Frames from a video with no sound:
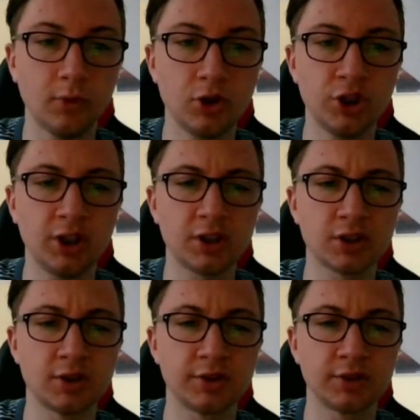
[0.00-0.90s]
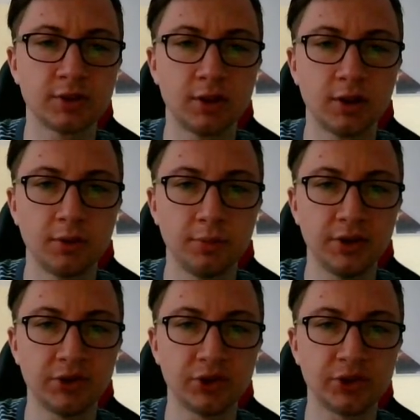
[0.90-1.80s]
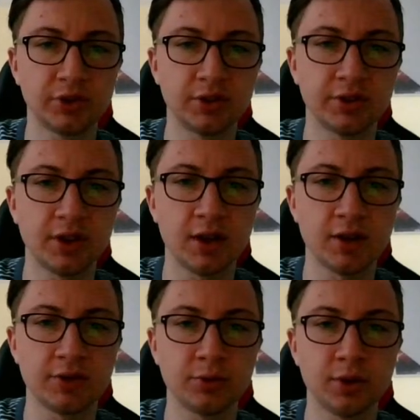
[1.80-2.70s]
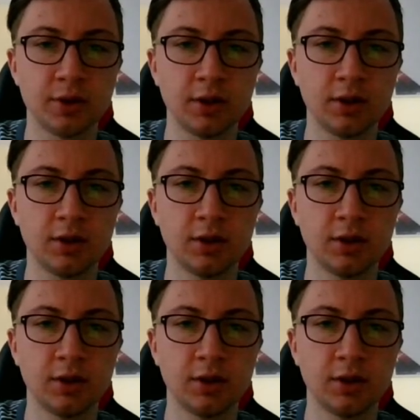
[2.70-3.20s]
challenge this pieces. This knight is really